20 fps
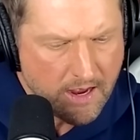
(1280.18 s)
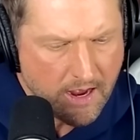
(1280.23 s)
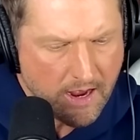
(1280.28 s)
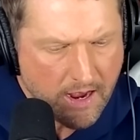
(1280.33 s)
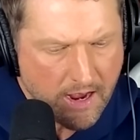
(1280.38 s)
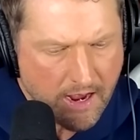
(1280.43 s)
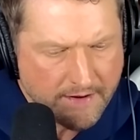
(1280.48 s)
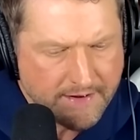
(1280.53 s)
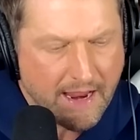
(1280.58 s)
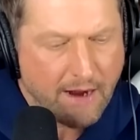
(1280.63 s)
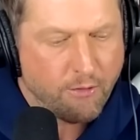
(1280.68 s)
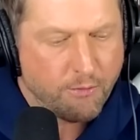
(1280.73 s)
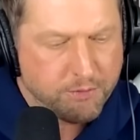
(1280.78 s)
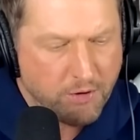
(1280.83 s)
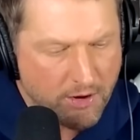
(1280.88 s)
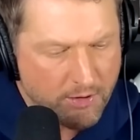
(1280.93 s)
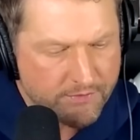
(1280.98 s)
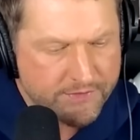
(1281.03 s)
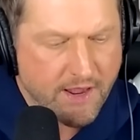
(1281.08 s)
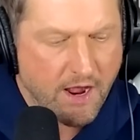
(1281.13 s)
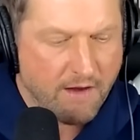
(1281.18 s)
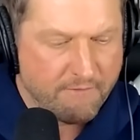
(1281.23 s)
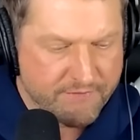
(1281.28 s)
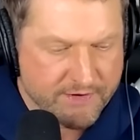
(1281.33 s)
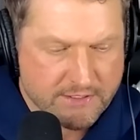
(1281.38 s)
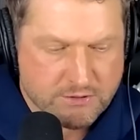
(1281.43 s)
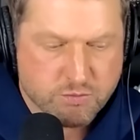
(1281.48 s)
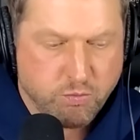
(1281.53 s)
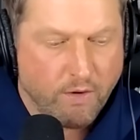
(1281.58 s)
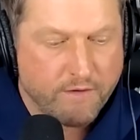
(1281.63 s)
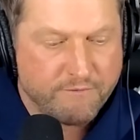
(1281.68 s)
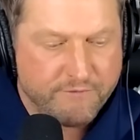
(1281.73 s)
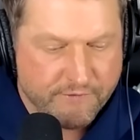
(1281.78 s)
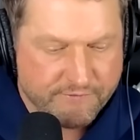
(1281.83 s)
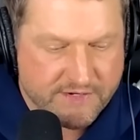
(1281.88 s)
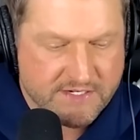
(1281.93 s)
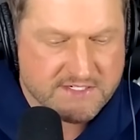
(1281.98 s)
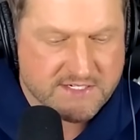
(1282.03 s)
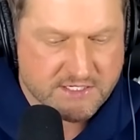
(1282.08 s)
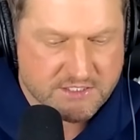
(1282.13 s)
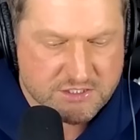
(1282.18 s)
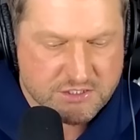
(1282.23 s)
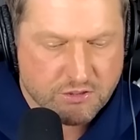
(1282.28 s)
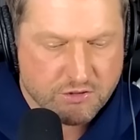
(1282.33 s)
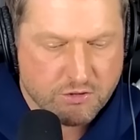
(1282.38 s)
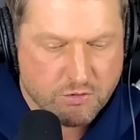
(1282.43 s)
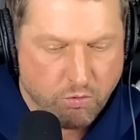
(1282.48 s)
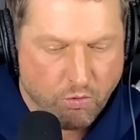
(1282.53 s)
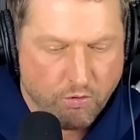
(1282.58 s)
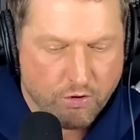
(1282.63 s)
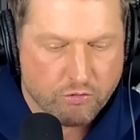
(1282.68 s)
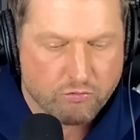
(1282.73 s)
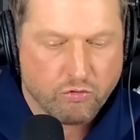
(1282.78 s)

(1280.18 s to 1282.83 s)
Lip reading: now we're playing with confidence. 156 third quarter,